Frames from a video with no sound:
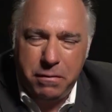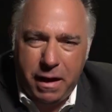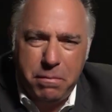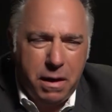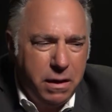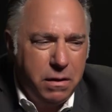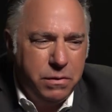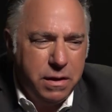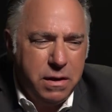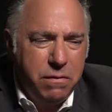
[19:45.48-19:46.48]
who have had it, many who
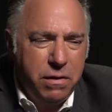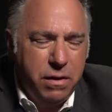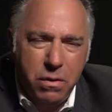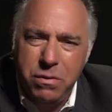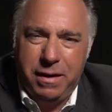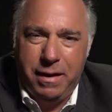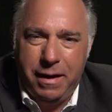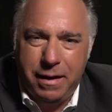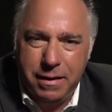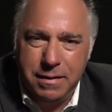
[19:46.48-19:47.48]
didn't even know they
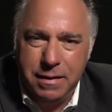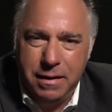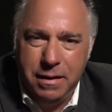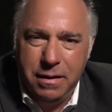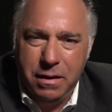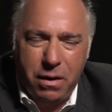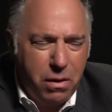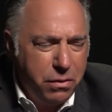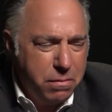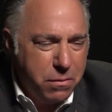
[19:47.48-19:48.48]
had it.
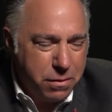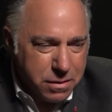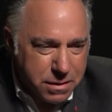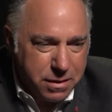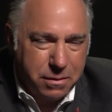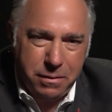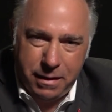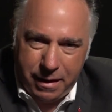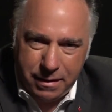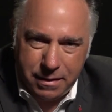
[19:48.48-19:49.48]
All the more so
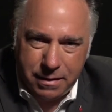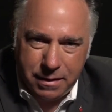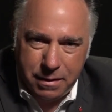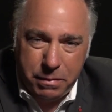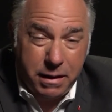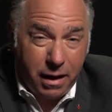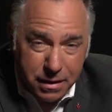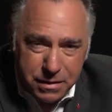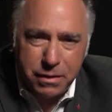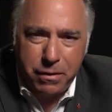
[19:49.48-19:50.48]
then,
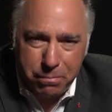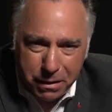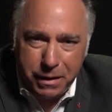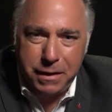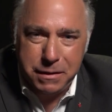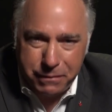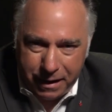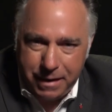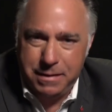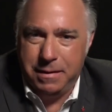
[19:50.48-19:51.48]
because there are millions of
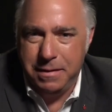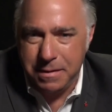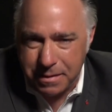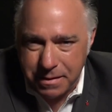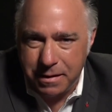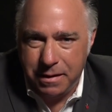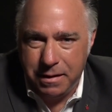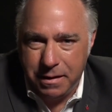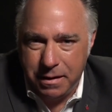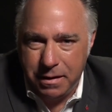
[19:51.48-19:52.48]
cases,
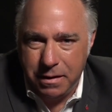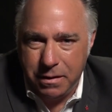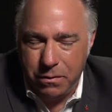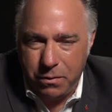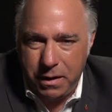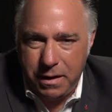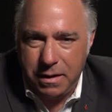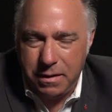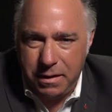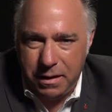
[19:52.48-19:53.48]
we
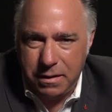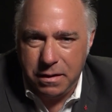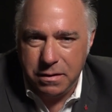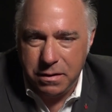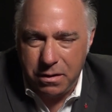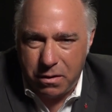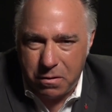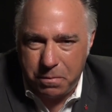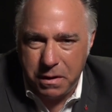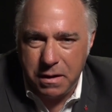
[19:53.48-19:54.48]
need to
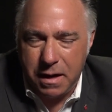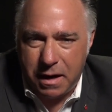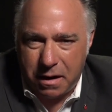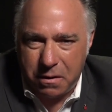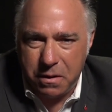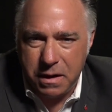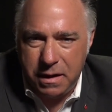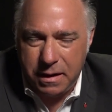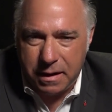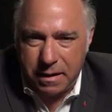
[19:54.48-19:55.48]
open our
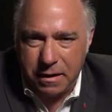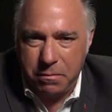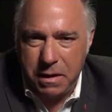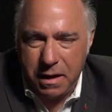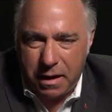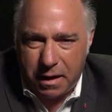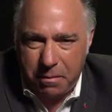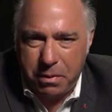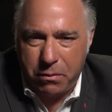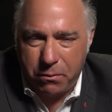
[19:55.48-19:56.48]
economy
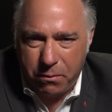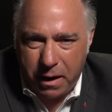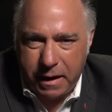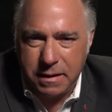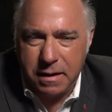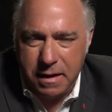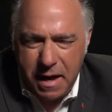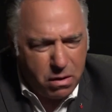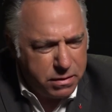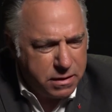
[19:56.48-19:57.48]
up right
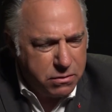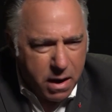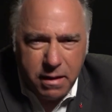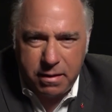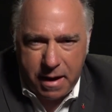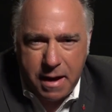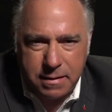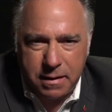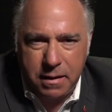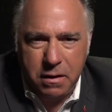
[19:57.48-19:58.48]
now. Strike
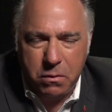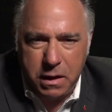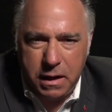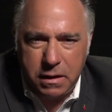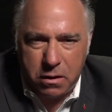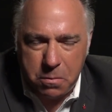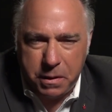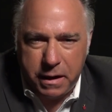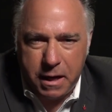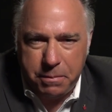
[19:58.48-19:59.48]
that. We need to
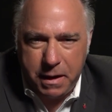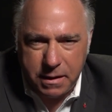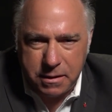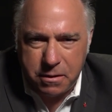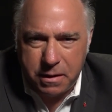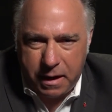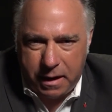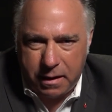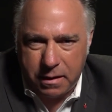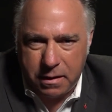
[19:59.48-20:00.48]
open it up
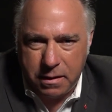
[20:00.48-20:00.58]
yesterday